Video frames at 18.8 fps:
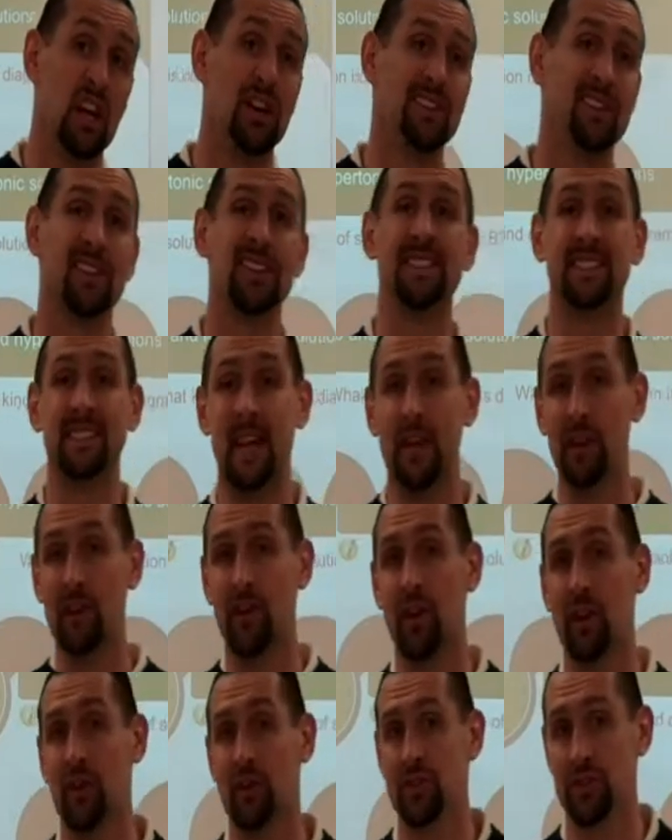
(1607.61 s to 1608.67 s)
So let's say you
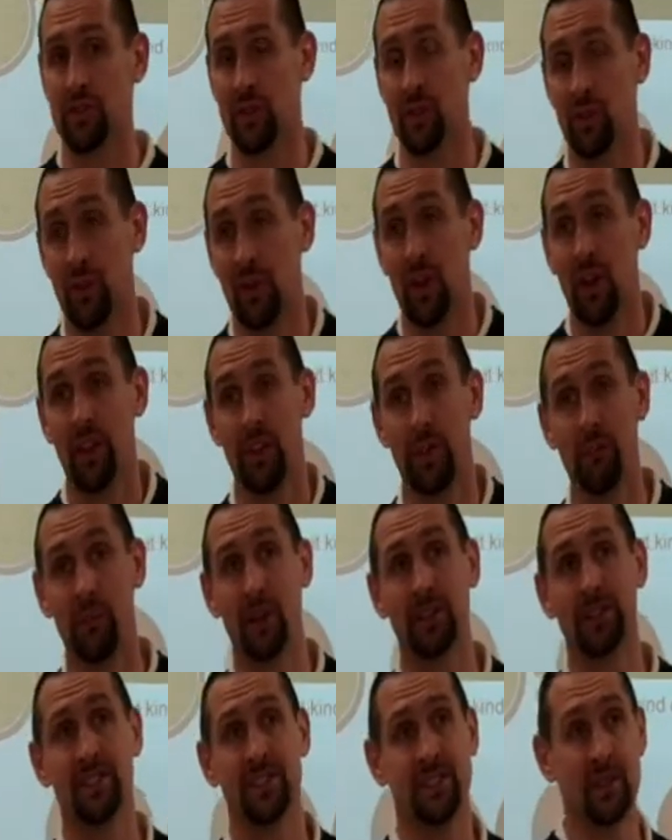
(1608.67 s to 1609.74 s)
go to the
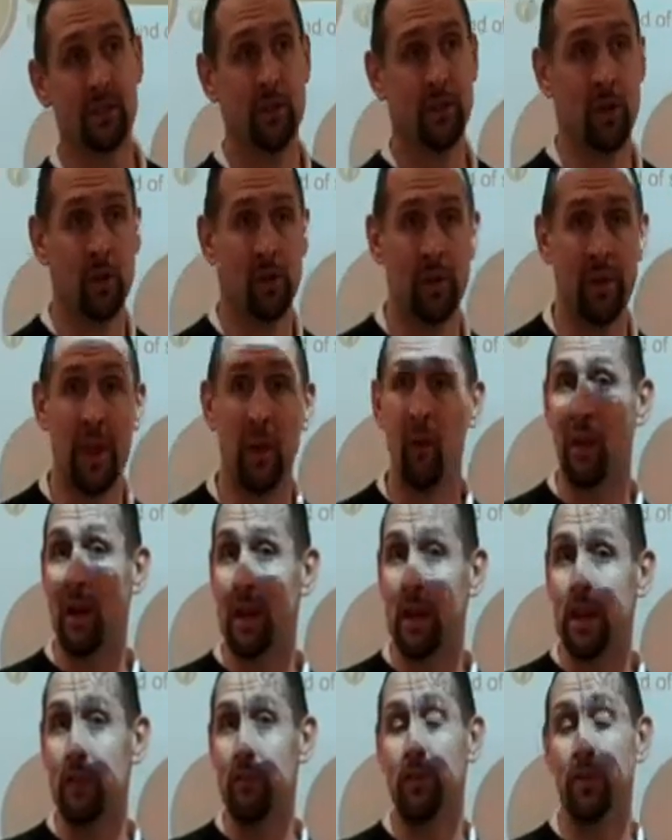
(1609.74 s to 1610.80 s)
emergency room and they want to
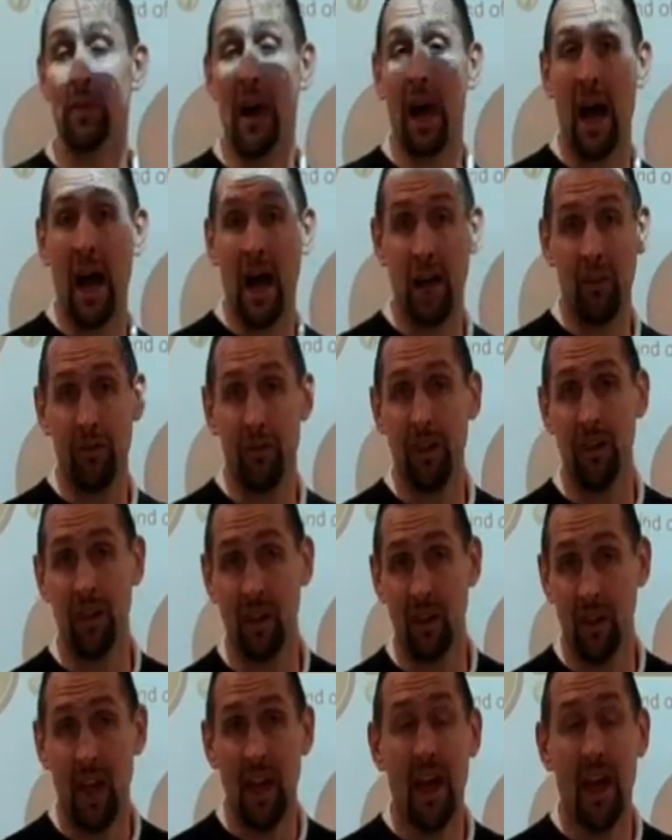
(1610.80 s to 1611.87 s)
give you an IV.